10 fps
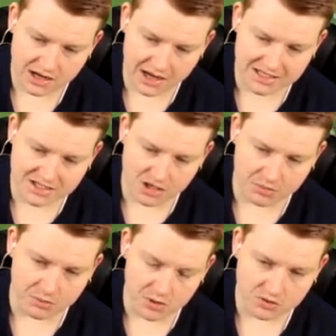they're
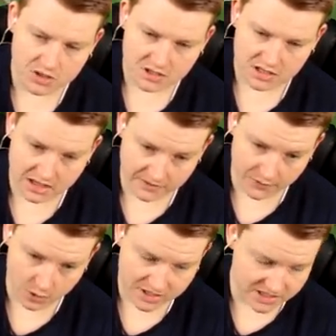unstoppable in the
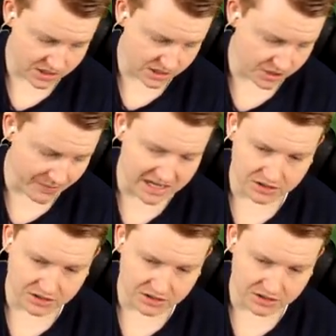forwards, and you make a